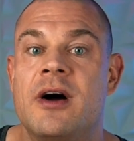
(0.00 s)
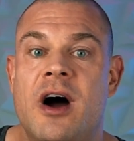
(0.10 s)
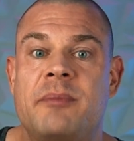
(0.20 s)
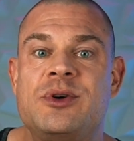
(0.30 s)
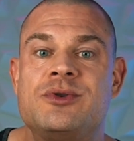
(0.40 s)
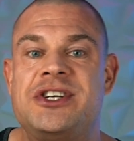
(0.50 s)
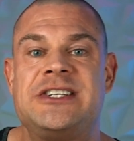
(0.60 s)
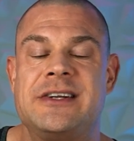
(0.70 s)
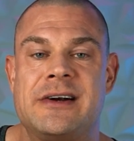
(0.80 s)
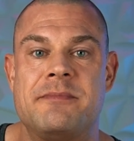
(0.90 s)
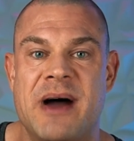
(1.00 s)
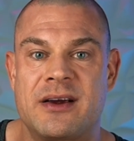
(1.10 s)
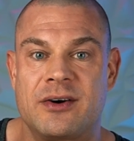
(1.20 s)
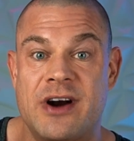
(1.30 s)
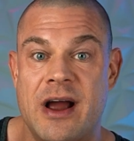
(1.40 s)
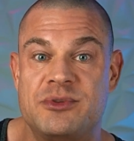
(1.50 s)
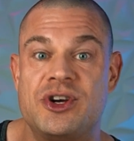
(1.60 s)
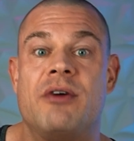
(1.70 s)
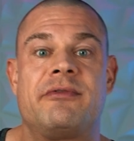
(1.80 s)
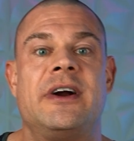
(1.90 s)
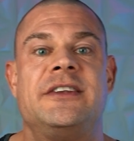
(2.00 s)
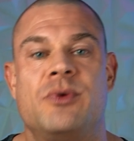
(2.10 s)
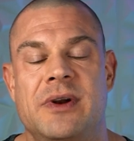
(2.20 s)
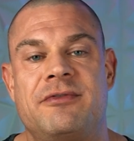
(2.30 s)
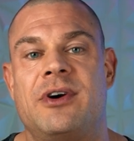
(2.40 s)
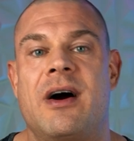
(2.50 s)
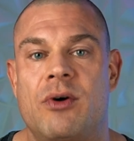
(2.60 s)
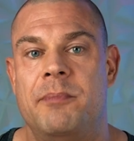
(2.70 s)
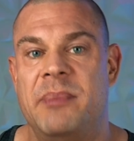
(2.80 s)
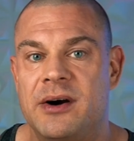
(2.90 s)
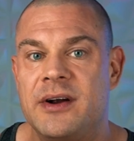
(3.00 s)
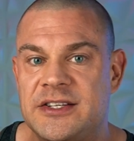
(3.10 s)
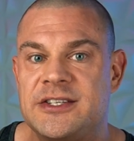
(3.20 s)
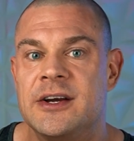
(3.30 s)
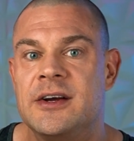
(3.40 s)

up to 1600 micrograms over a 24-hour period.